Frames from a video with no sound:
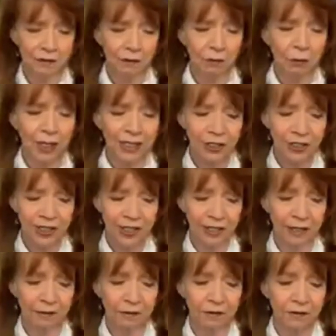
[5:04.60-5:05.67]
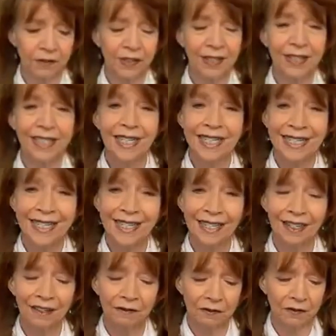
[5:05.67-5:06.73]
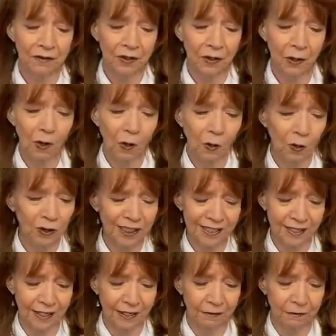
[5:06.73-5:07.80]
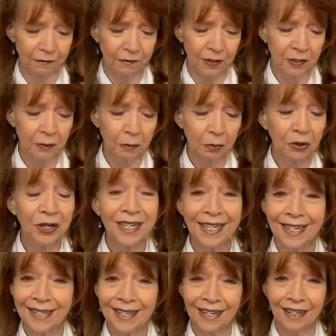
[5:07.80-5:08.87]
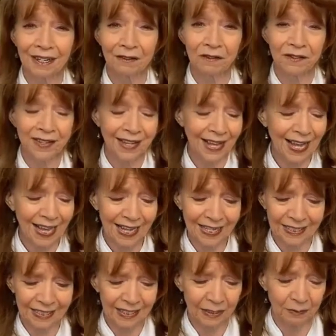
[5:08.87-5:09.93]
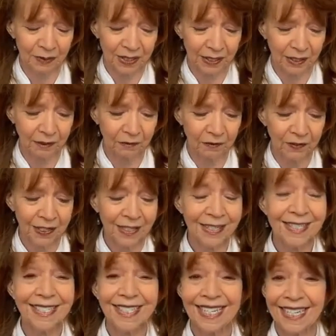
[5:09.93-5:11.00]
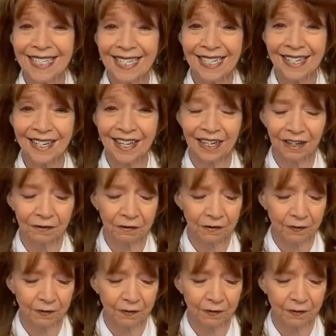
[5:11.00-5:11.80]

rich enough, young enough, old enough, pretty enough, handsome enough, skinny enough.